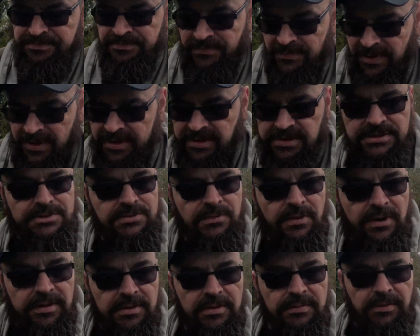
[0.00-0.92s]
Yeah, it's
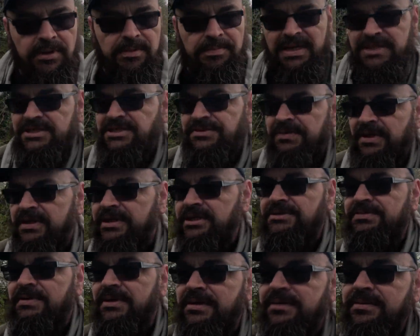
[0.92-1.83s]
quite a pleasant one,
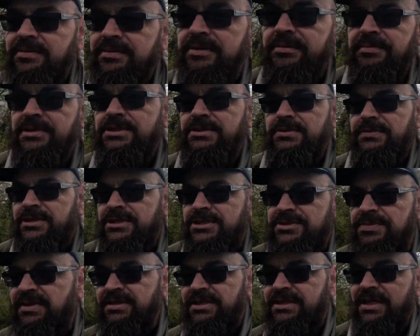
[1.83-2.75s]
this one. I'm enjoying
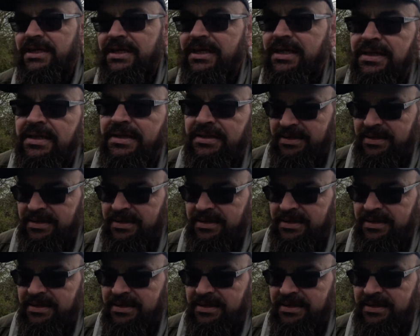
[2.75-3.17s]
this one today.